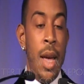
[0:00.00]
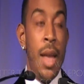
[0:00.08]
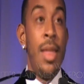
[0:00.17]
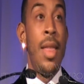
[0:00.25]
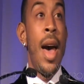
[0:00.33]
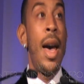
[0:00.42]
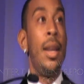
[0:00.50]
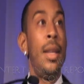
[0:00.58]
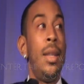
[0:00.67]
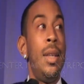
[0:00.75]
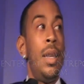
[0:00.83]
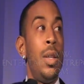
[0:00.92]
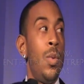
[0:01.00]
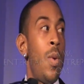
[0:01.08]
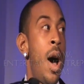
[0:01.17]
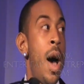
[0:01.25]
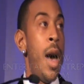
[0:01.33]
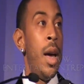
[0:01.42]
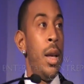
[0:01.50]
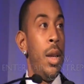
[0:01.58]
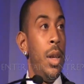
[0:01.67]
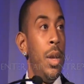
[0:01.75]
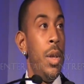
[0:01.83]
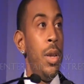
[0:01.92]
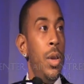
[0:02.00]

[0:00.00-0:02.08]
And that is why